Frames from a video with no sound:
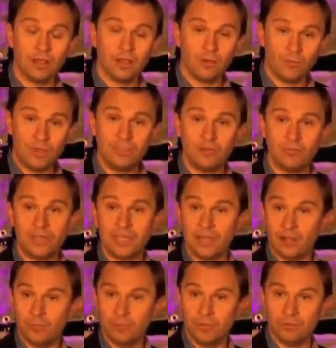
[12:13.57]
we think we can
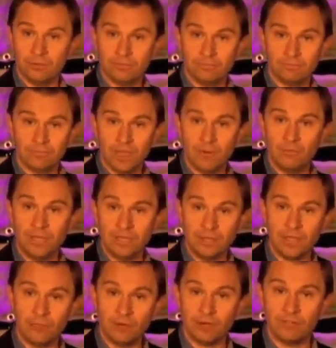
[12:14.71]
help you. And we can
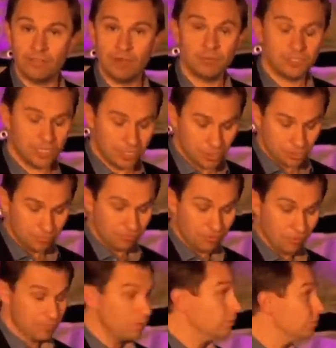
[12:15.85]
get rid of that mutation from
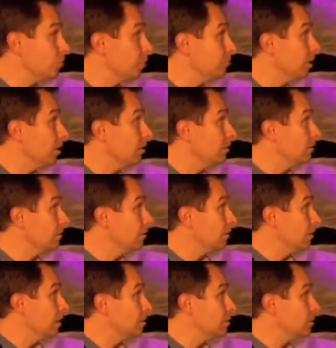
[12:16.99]
your germline,
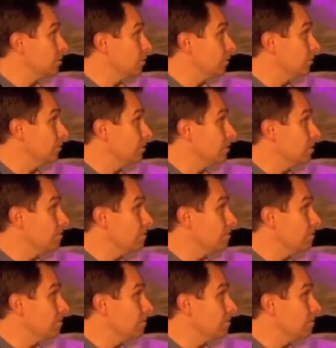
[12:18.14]
as it's called.